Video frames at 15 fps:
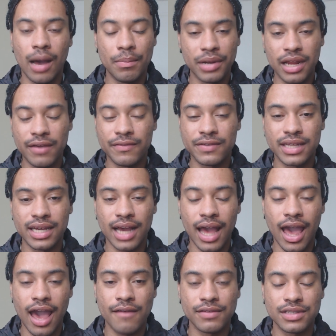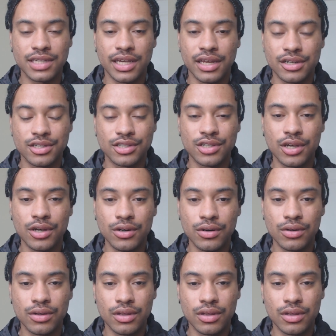Put everything I have into Innersole.